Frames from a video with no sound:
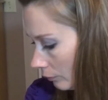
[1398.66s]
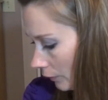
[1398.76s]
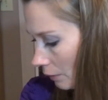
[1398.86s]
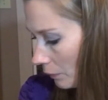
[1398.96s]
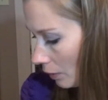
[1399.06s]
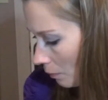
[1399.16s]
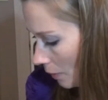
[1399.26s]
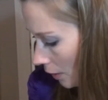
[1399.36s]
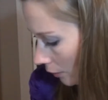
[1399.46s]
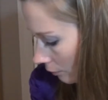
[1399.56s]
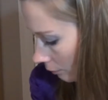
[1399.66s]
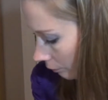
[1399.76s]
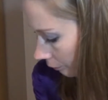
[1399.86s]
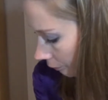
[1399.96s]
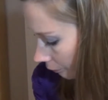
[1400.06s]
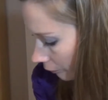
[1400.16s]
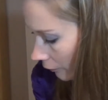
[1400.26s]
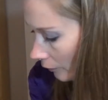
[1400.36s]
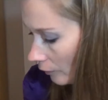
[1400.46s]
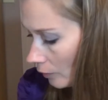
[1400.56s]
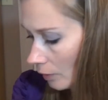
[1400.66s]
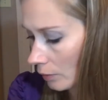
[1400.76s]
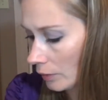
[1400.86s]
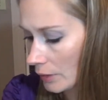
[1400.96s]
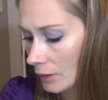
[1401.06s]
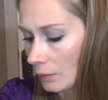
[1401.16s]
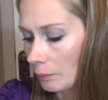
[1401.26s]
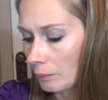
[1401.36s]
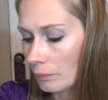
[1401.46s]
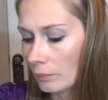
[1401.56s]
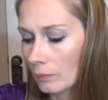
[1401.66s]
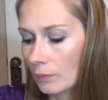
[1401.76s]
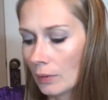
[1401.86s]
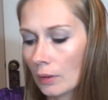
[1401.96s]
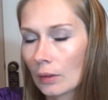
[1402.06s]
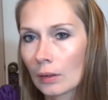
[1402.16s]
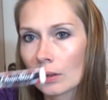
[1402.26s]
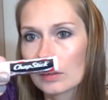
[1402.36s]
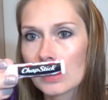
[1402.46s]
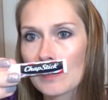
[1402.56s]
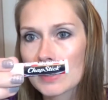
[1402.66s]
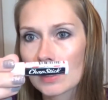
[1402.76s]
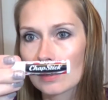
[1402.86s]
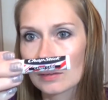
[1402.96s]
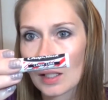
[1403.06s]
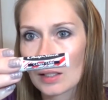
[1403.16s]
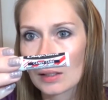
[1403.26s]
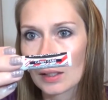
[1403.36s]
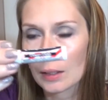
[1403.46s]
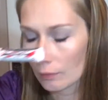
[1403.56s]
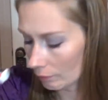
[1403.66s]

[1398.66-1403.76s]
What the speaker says: lip balm on. Just some chapstick, candy cane